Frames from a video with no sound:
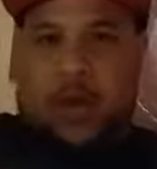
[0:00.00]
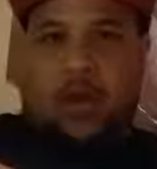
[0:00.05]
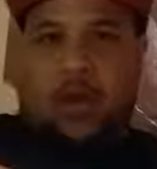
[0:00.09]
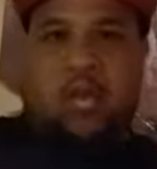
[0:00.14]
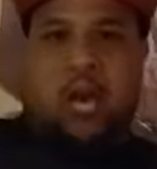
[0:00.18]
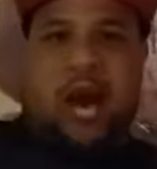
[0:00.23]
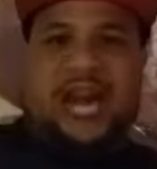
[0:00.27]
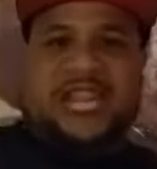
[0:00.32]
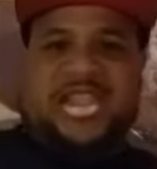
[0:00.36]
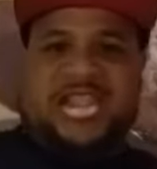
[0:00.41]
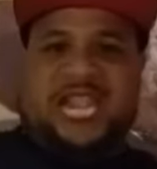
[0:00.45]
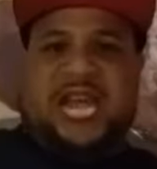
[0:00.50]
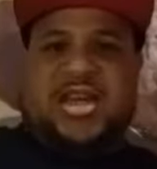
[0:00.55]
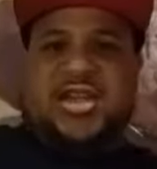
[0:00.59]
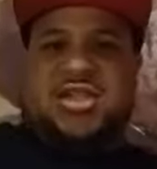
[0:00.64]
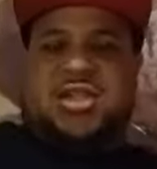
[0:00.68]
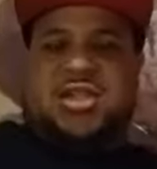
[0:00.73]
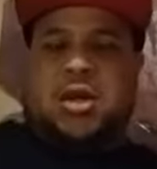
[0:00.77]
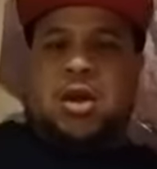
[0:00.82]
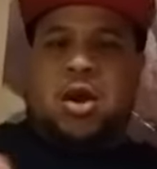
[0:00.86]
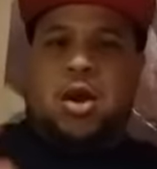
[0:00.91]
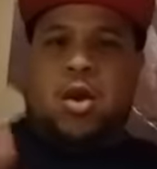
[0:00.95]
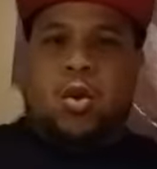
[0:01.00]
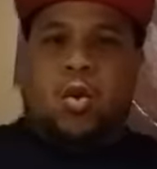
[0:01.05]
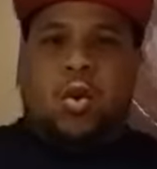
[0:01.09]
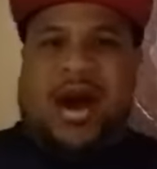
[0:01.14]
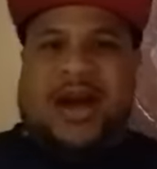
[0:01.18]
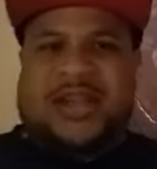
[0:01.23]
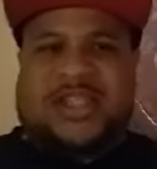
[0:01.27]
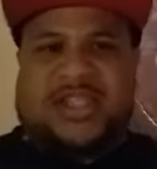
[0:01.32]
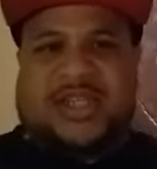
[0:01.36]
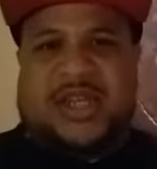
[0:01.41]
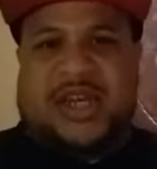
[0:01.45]
Watch this.
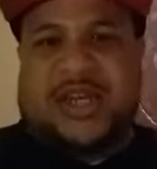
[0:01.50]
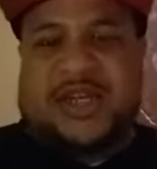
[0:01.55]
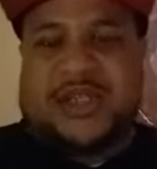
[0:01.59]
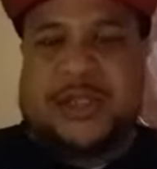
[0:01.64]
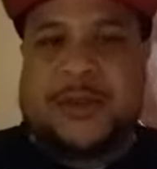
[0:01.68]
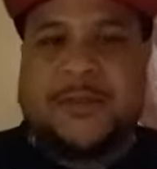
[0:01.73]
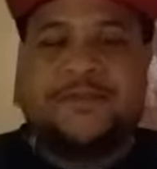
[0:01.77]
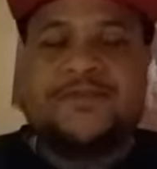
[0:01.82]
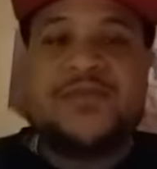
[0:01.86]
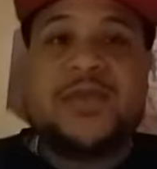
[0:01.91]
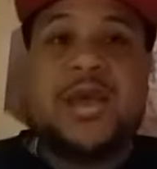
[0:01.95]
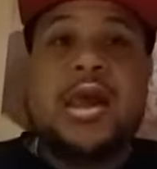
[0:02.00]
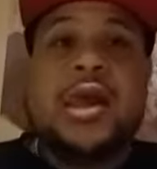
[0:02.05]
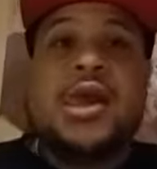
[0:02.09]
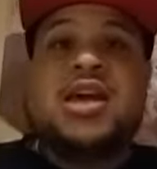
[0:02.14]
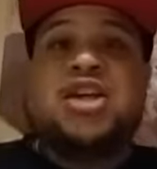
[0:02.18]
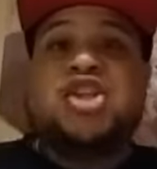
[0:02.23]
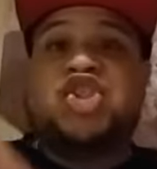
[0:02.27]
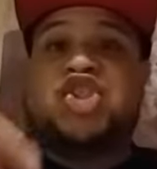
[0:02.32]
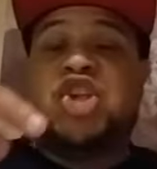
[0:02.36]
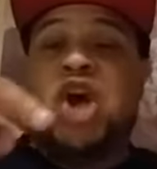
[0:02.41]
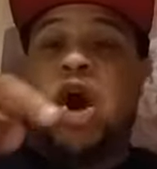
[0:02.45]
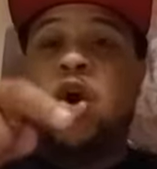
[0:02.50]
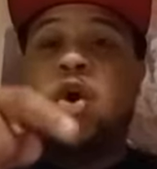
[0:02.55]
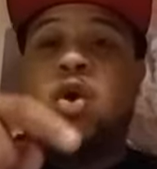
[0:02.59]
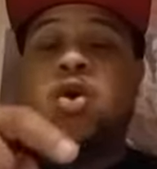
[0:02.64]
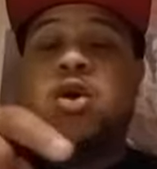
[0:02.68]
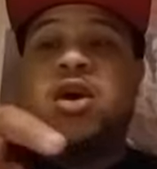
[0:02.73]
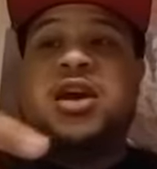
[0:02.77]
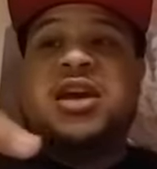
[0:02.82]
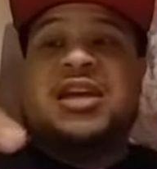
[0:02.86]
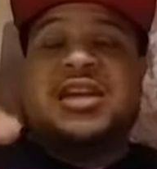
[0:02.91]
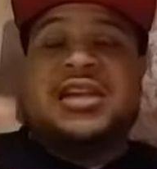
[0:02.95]
Watch this.
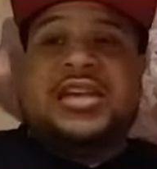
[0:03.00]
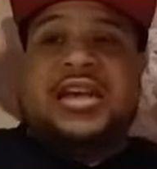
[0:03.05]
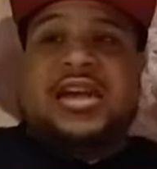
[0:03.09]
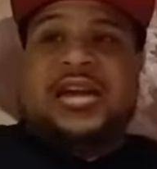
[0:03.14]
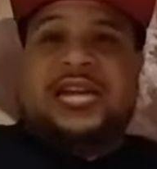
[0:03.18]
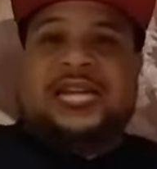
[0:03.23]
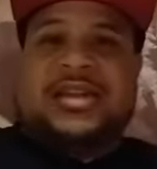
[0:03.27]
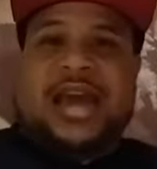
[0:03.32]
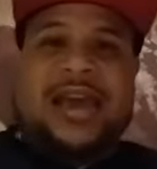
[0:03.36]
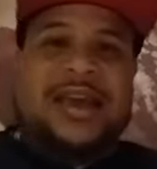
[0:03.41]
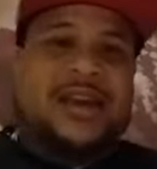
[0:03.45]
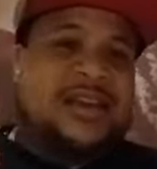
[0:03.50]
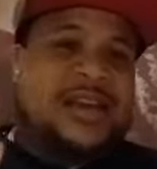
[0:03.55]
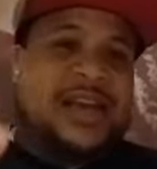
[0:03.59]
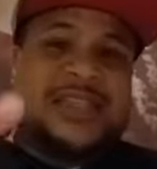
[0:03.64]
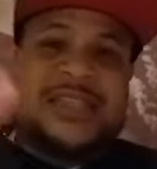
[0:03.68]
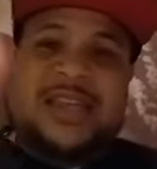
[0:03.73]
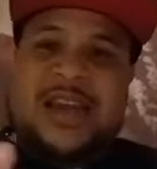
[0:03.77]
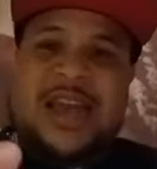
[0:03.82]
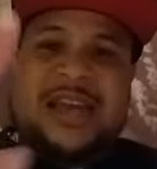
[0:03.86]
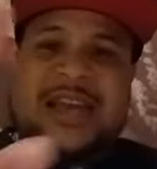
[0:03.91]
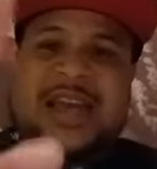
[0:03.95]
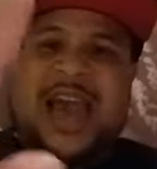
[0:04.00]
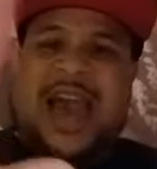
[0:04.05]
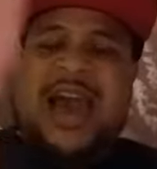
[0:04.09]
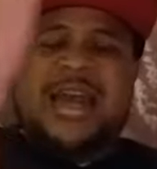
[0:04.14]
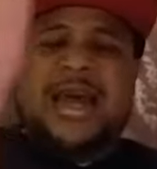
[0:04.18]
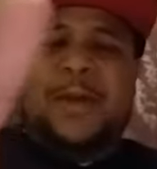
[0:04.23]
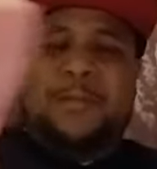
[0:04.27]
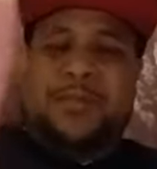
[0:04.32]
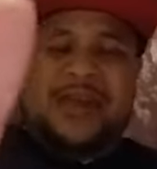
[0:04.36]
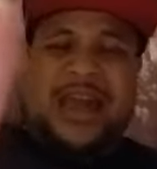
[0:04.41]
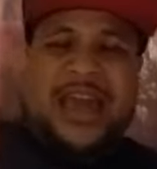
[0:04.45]
So, look at how
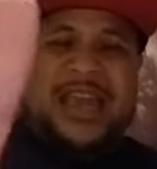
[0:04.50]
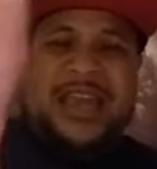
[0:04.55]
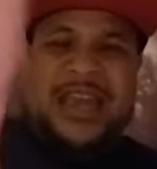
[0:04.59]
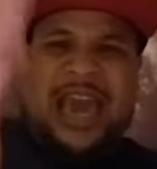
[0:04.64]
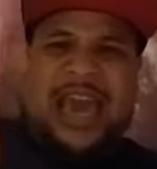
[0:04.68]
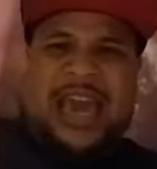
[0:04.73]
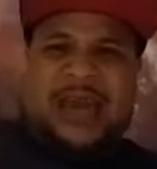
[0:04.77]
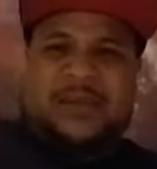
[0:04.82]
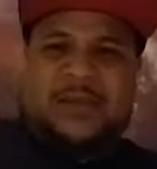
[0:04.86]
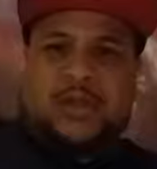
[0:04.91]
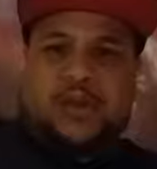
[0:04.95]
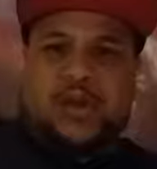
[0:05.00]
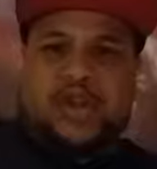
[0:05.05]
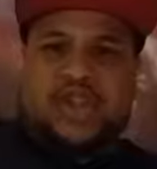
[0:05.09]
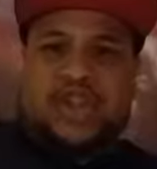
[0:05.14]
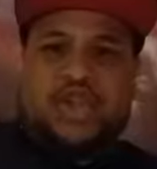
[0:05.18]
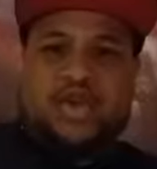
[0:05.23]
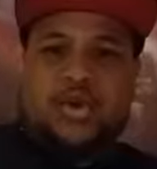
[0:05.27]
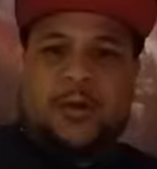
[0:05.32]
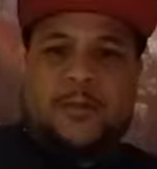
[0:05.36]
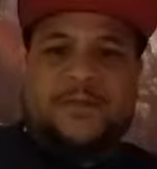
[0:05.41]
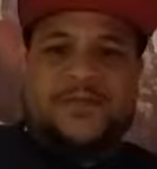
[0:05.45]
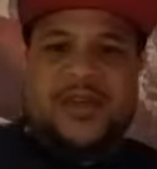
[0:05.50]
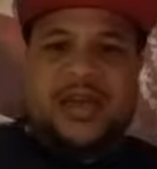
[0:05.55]
they play games with you.